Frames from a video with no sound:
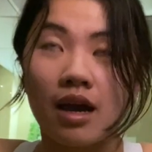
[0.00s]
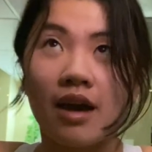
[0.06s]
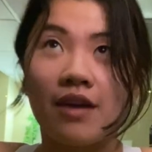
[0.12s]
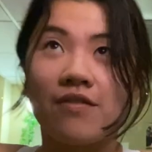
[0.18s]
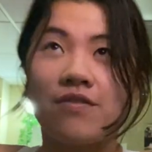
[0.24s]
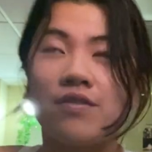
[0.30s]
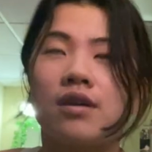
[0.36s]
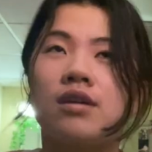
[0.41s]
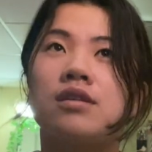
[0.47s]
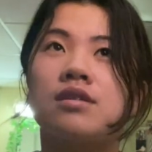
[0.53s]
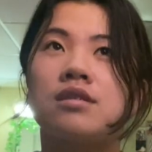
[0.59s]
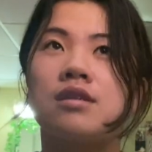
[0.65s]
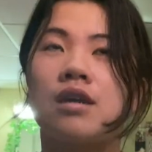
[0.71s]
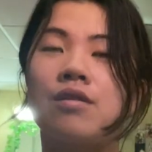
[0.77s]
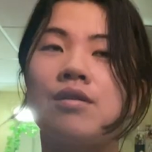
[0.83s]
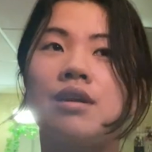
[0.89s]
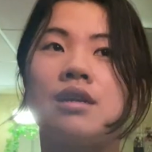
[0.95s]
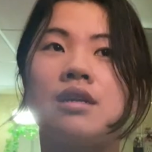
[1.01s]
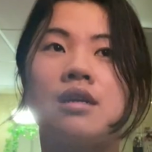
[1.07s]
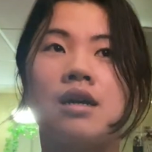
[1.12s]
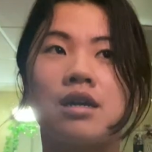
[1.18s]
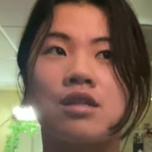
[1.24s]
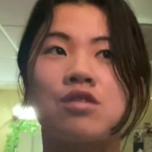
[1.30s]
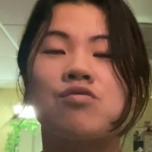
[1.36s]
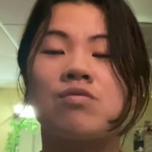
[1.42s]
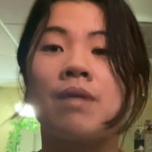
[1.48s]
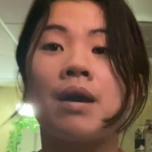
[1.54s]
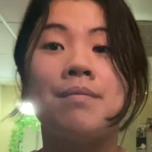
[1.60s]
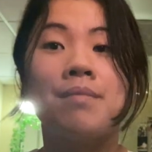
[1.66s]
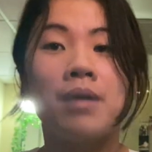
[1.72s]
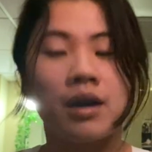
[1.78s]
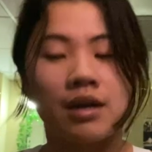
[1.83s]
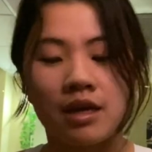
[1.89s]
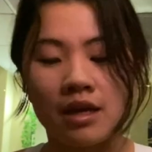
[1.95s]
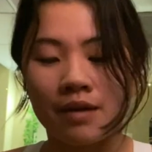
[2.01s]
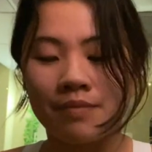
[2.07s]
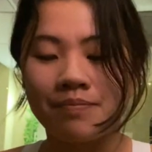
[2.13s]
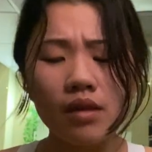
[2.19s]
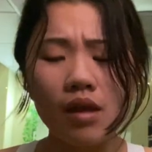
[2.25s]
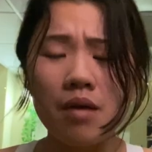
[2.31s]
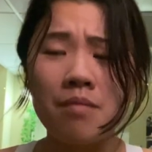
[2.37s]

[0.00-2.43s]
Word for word: I feel so in touch with my body,